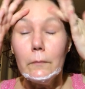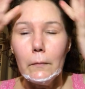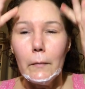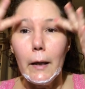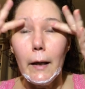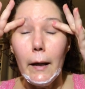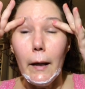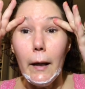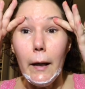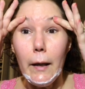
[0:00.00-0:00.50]

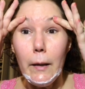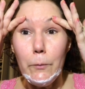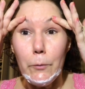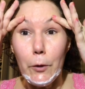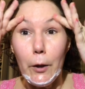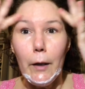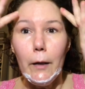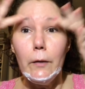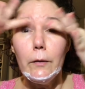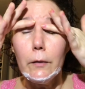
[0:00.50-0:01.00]
my
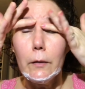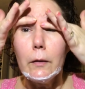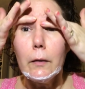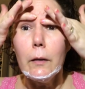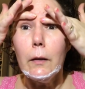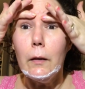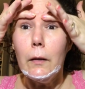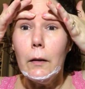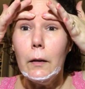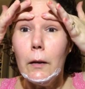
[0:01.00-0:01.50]
eyebrows,
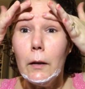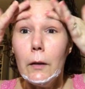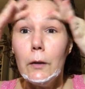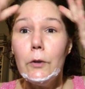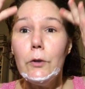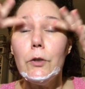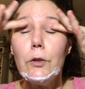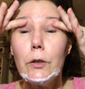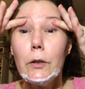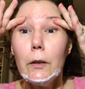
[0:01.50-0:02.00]

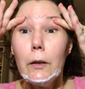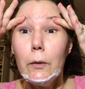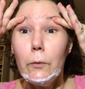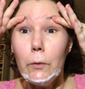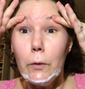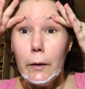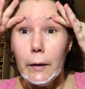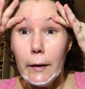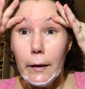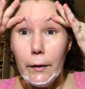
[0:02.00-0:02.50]
usually
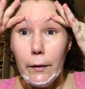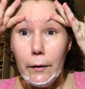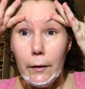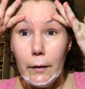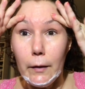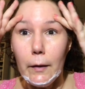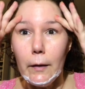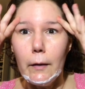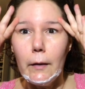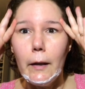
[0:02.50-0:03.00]
the other
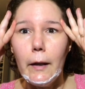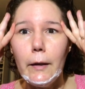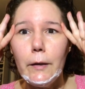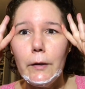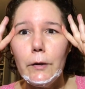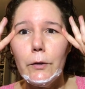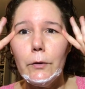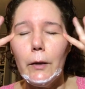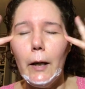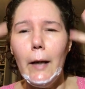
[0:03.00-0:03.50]
thing I
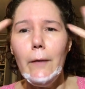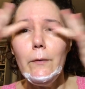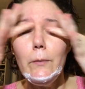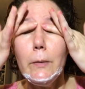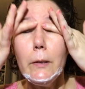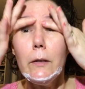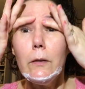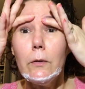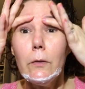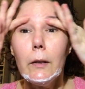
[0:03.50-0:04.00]
do, I haven't
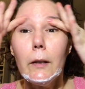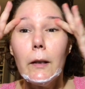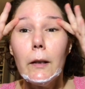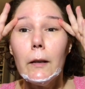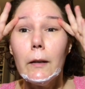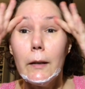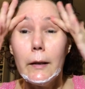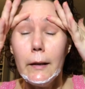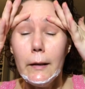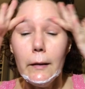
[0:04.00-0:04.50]
been doing it
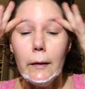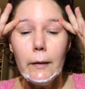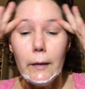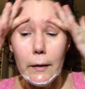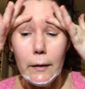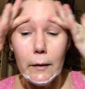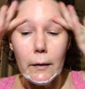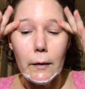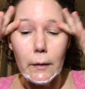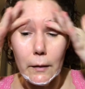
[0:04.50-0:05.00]

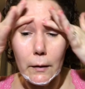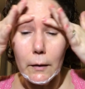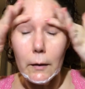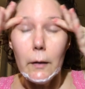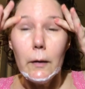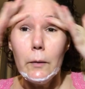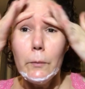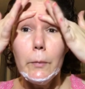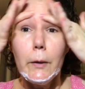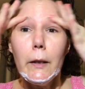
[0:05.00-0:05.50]
lately,
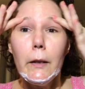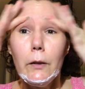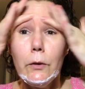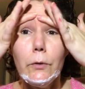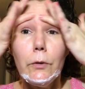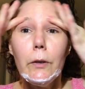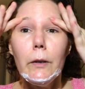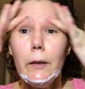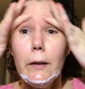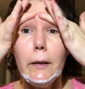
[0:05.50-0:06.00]
but you
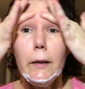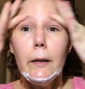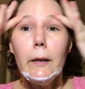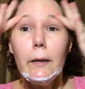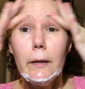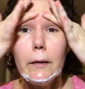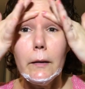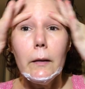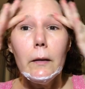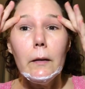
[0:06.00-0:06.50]
really,
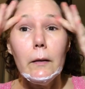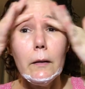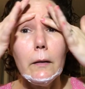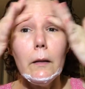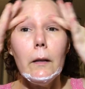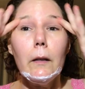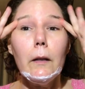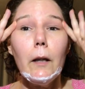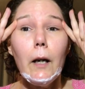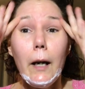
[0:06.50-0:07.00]

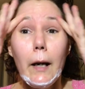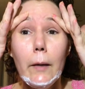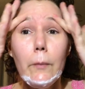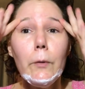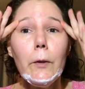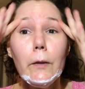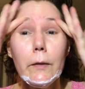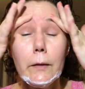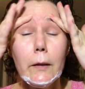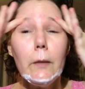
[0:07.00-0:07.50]
your
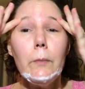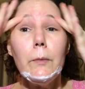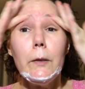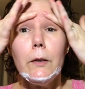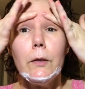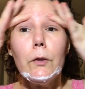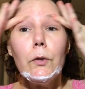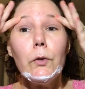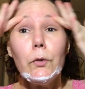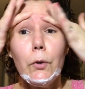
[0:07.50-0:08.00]
eyebrows can be
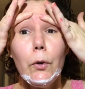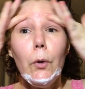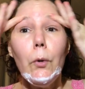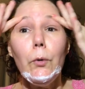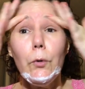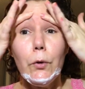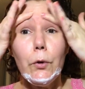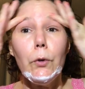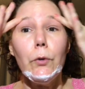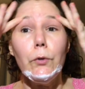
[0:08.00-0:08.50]
so
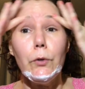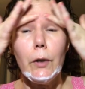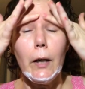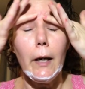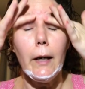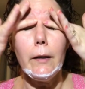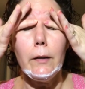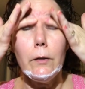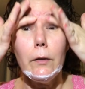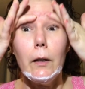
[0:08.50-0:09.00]

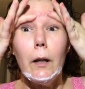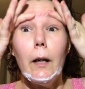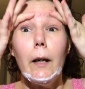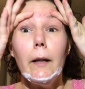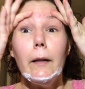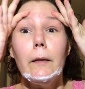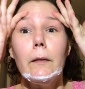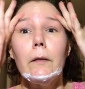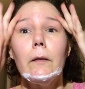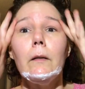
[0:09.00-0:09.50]
dry, you
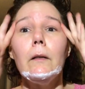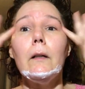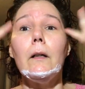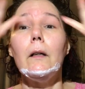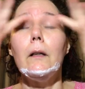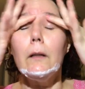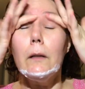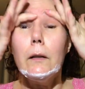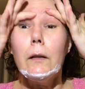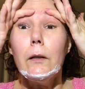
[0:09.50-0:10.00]
guys.
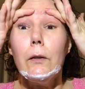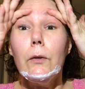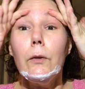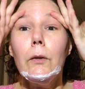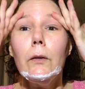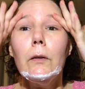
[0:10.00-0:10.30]
So